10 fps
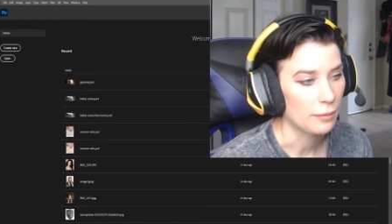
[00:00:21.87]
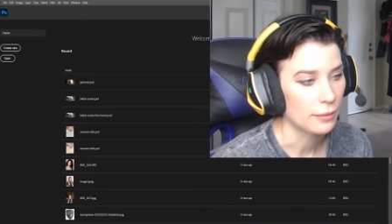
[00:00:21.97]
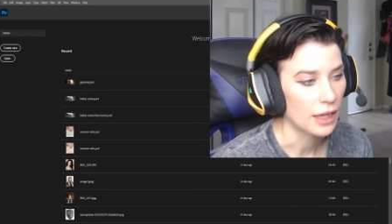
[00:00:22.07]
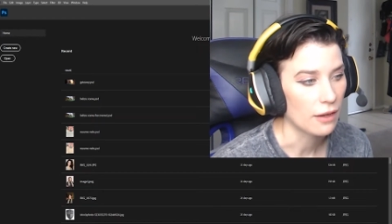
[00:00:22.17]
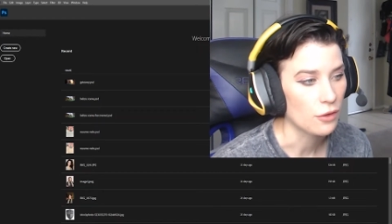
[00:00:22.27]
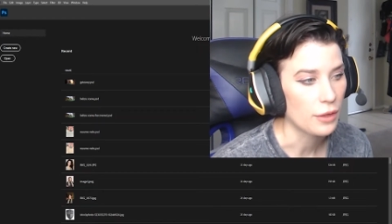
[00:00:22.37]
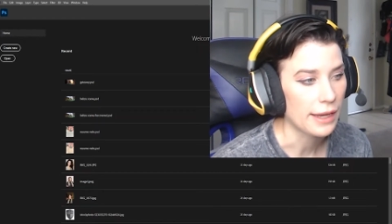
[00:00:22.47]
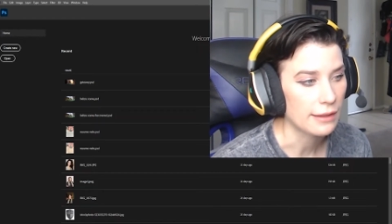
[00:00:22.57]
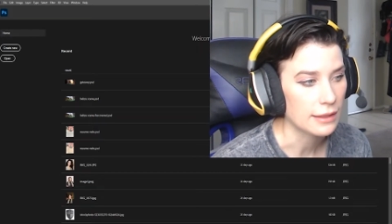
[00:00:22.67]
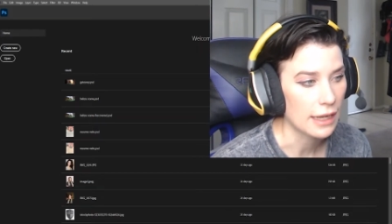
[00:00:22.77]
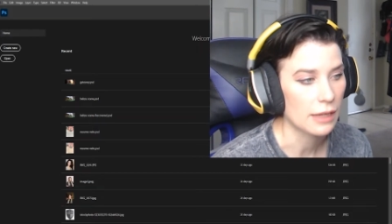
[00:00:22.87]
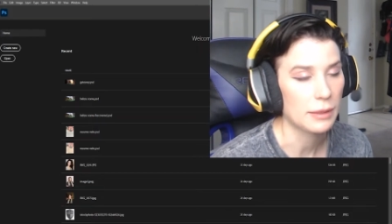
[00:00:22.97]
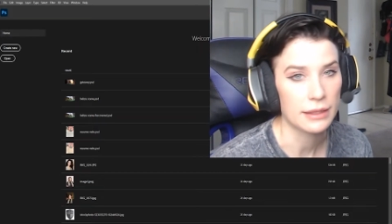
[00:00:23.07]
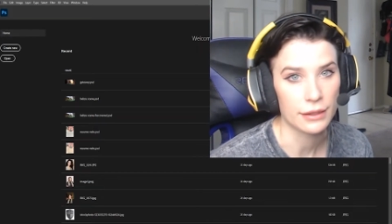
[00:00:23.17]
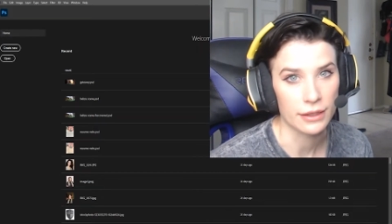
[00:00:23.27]
Now, if you can't take me
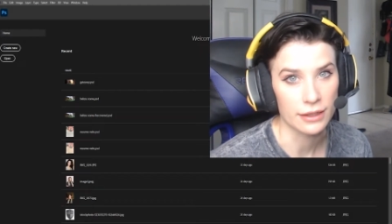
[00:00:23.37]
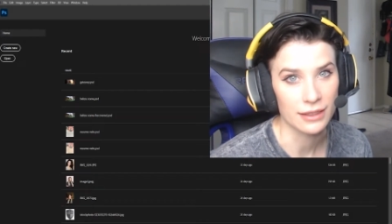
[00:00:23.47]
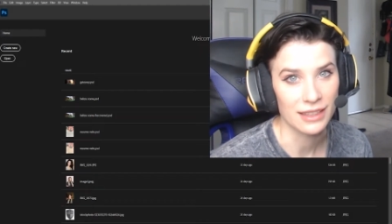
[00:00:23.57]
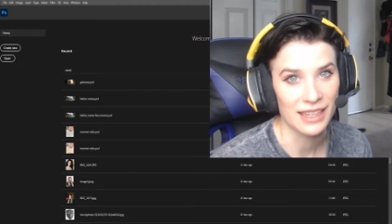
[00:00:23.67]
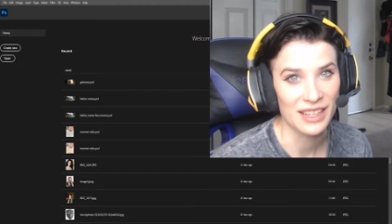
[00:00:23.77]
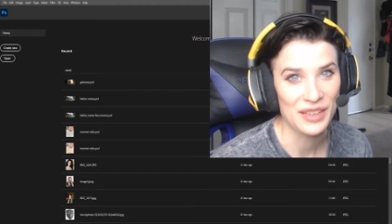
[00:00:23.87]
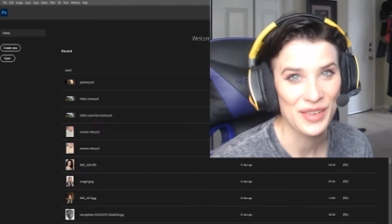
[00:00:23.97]
seriously